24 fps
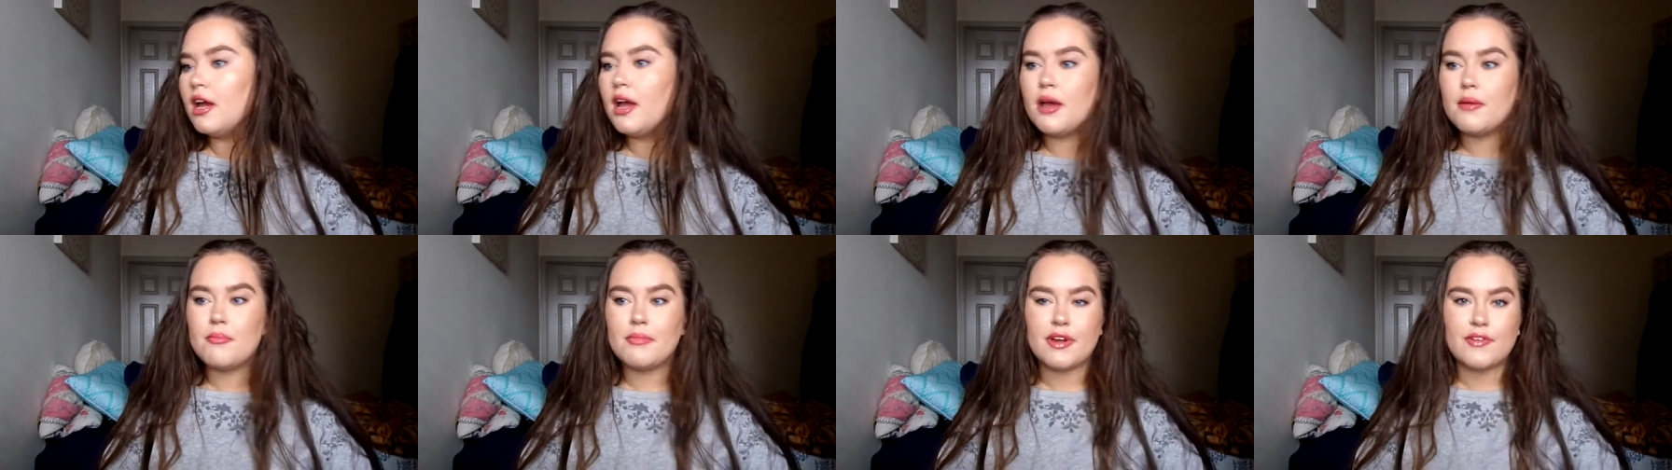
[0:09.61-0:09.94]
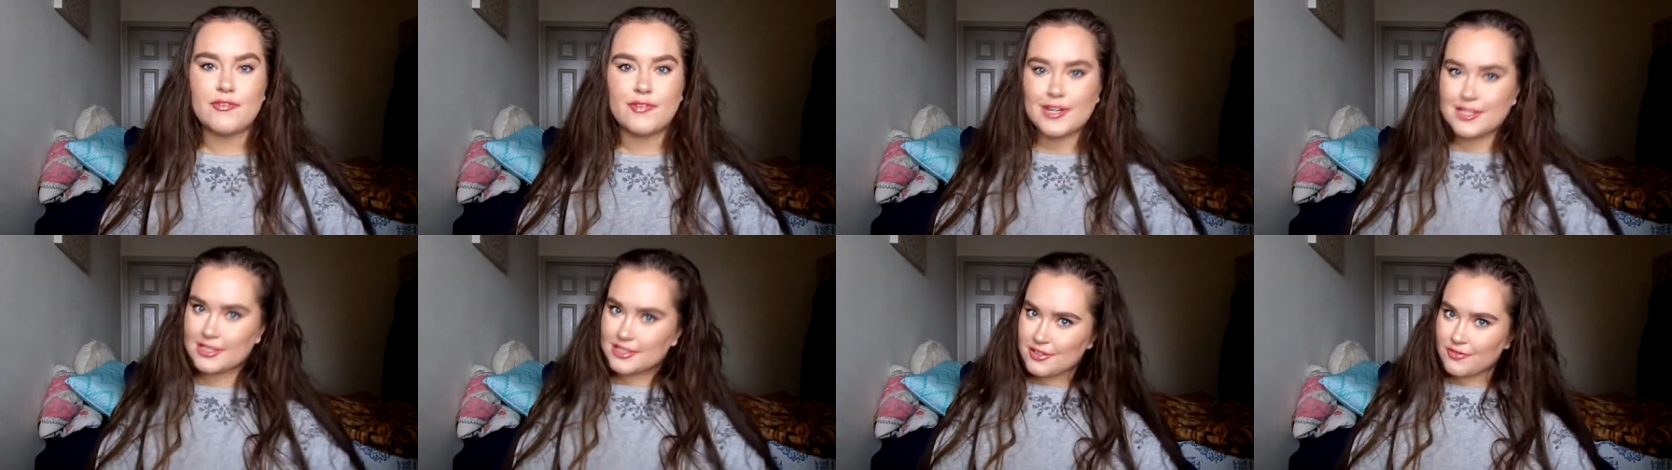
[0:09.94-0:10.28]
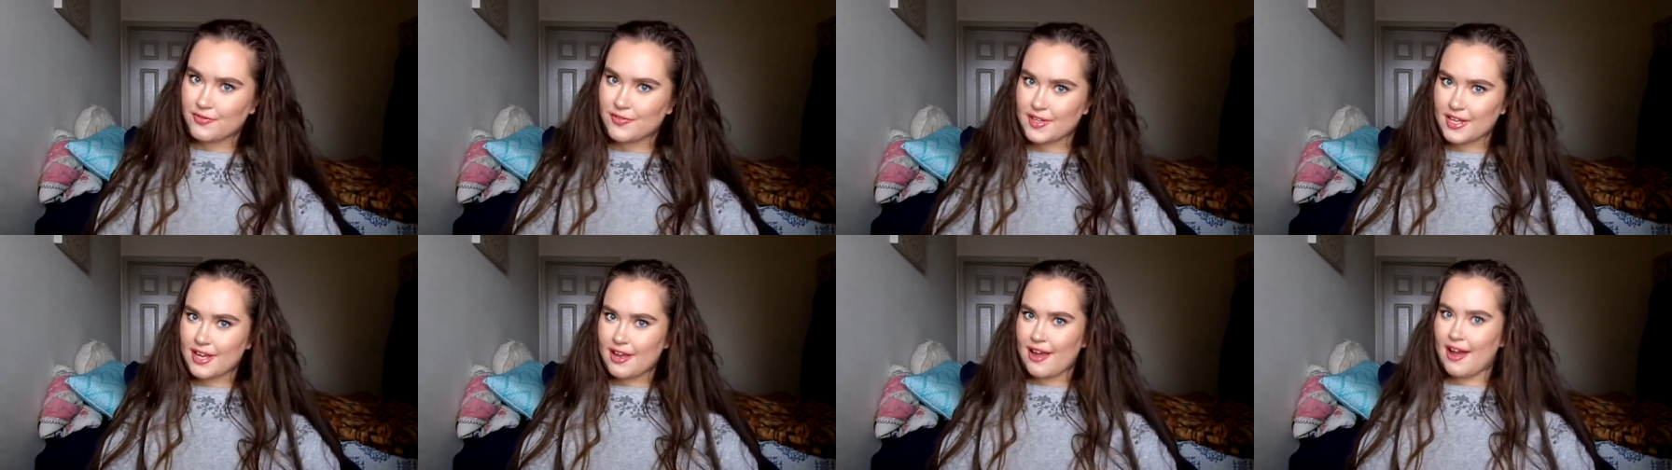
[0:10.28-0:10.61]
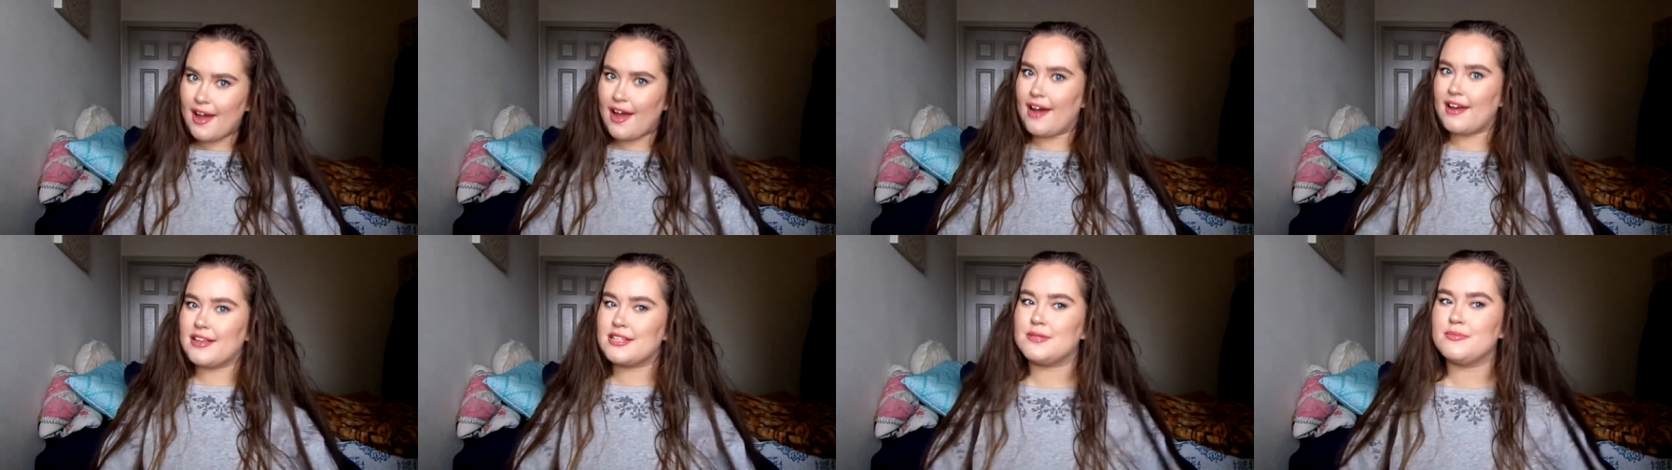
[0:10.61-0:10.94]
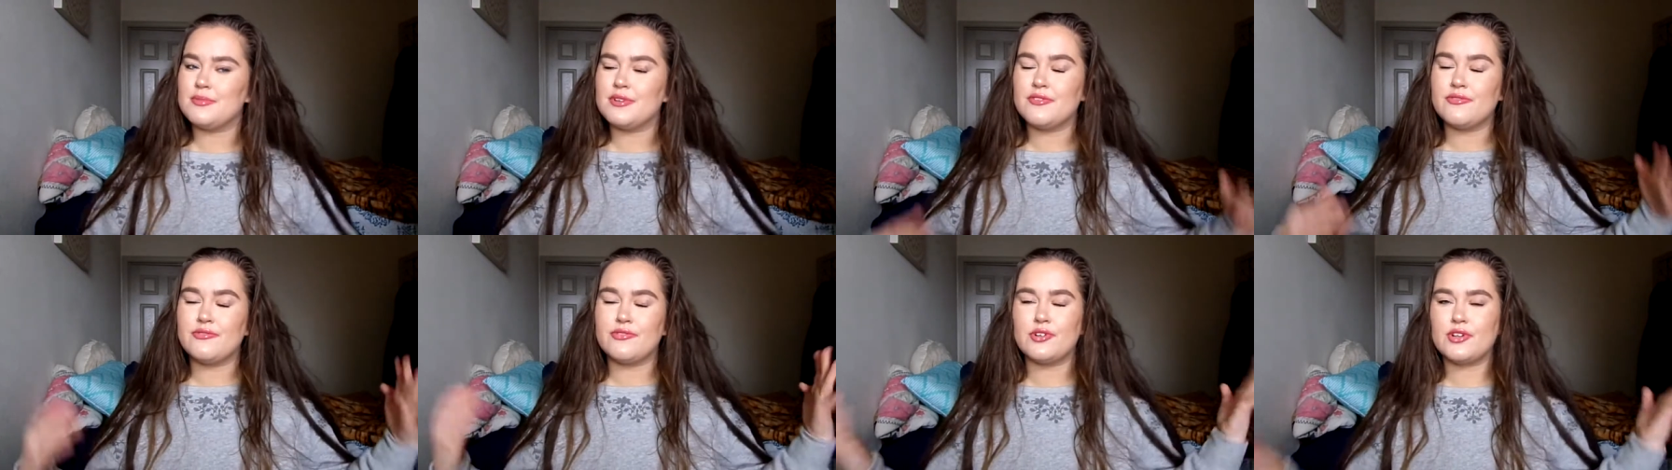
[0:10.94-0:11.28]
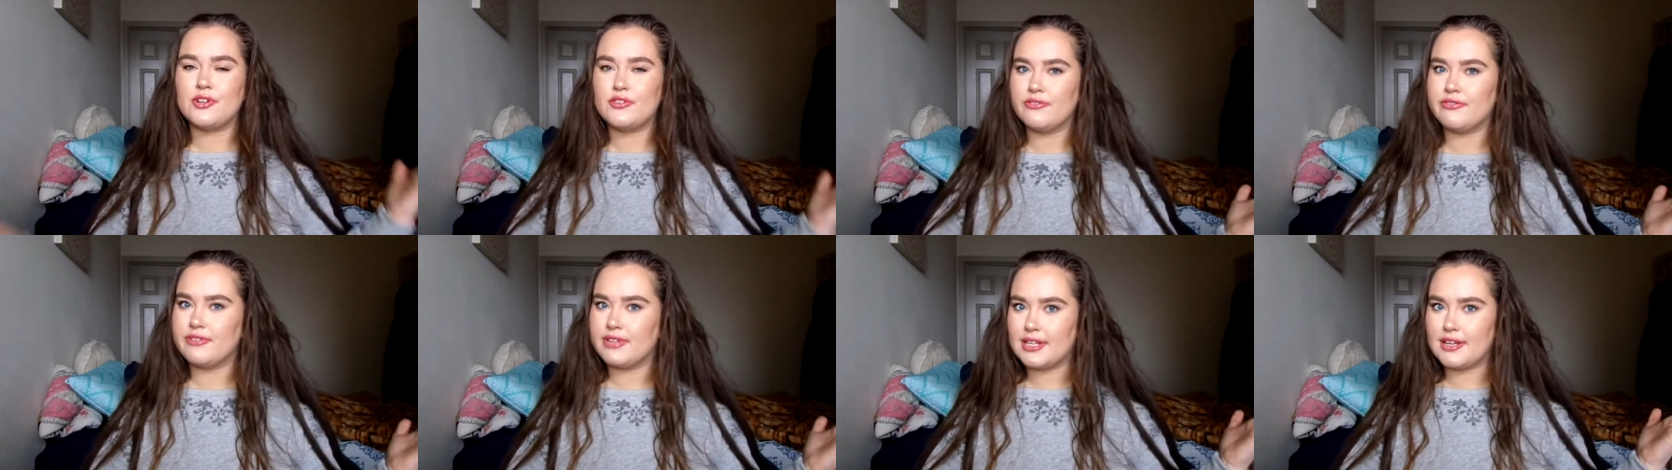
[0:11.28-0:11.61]
My friend Sophia asked me for a
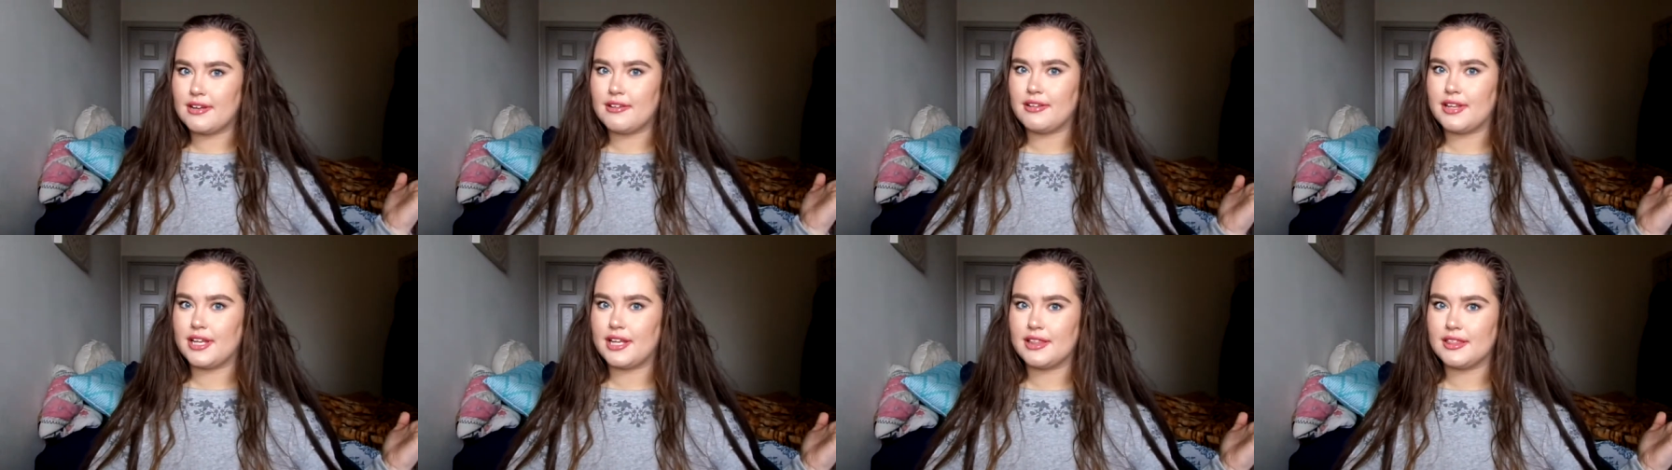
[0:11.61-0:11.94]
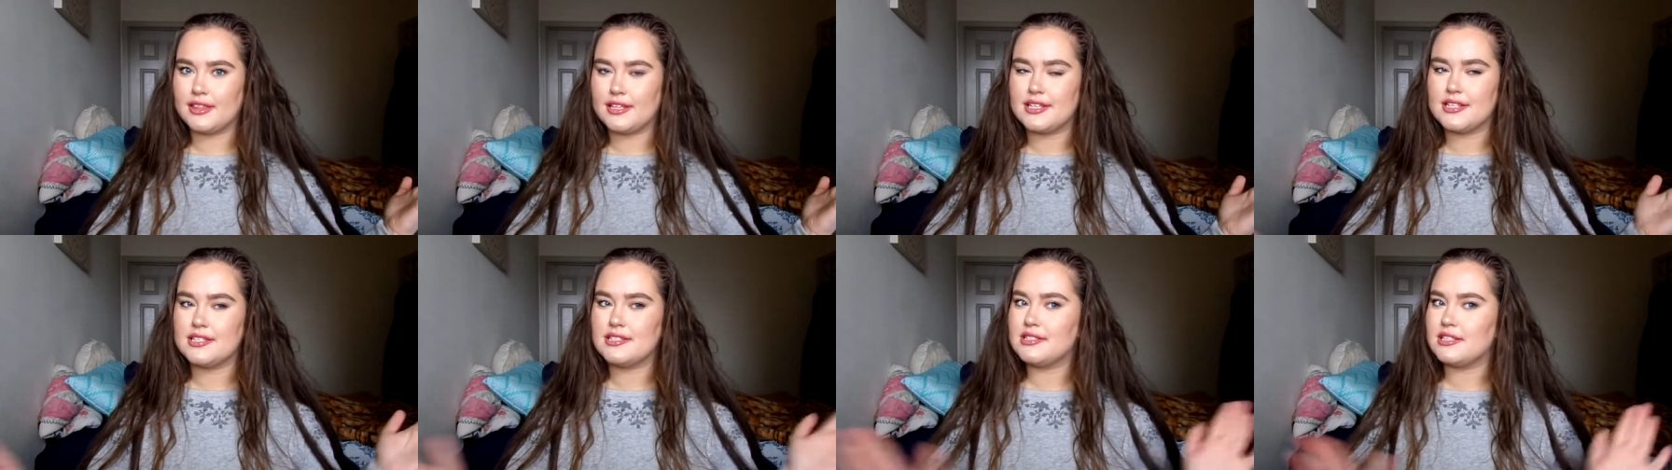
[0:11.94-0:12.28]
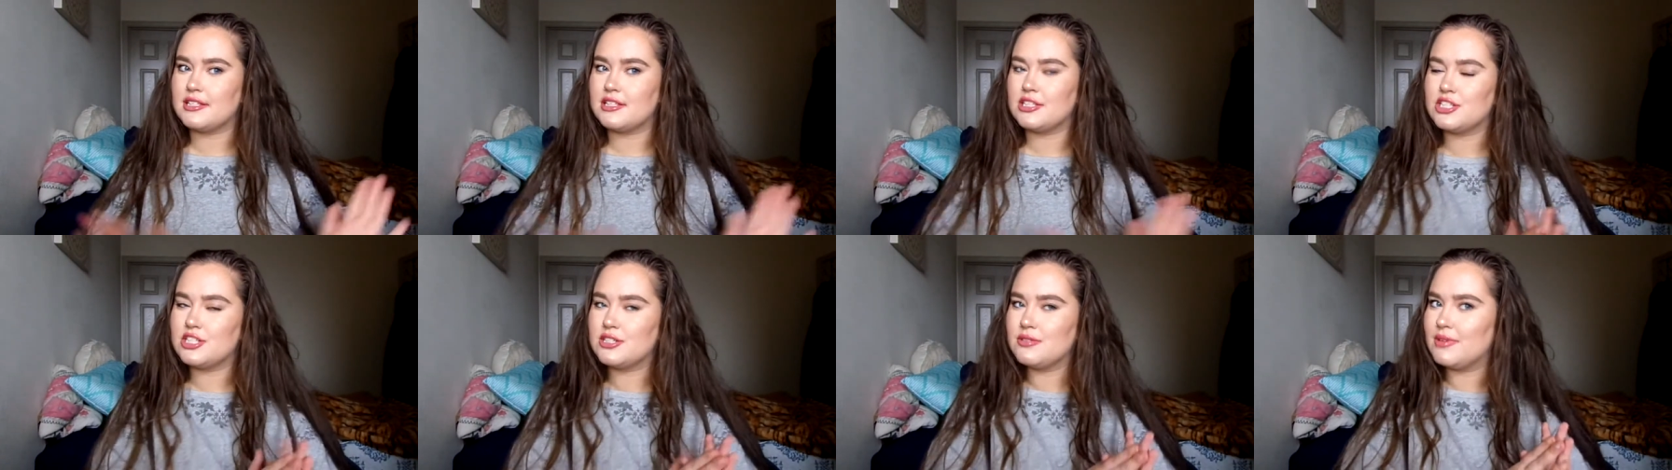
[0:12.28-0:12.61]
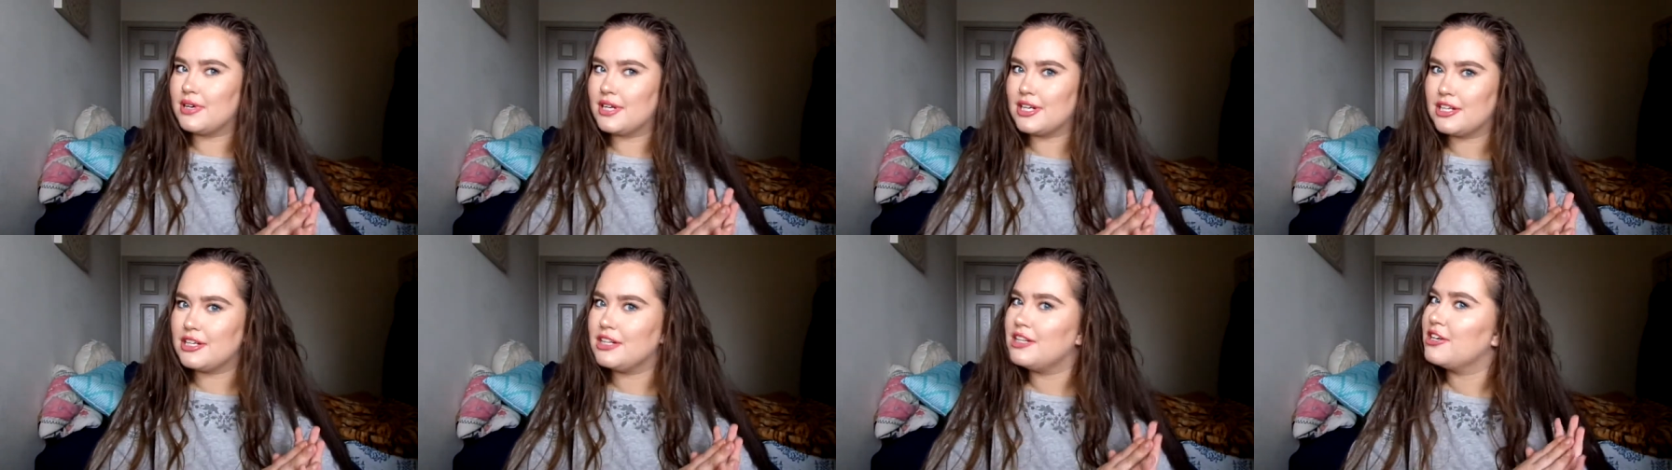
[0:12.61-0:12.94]
video like this because she wanted